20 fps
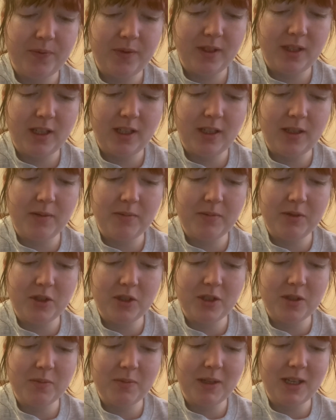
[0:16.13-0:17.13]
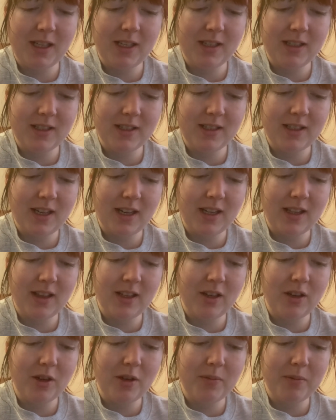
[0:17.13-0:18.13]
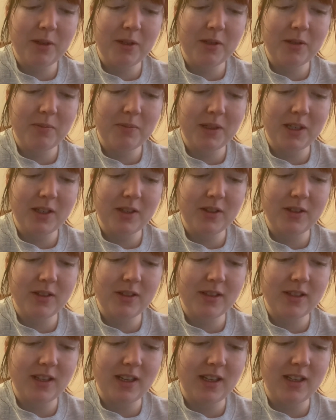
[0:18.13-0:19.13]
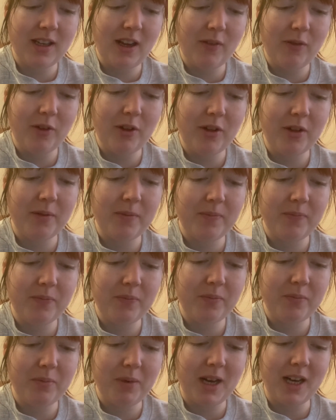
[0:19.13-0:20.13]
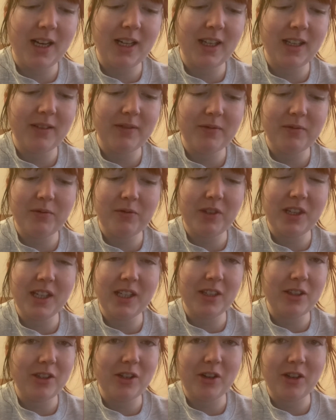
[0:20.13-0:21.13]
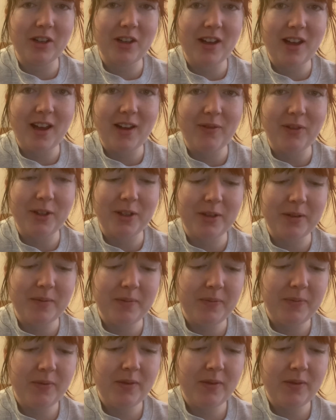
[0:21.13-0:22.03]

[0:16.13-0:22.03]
um, just been sat in the cupboard because I never buy vegan yoghurt ever.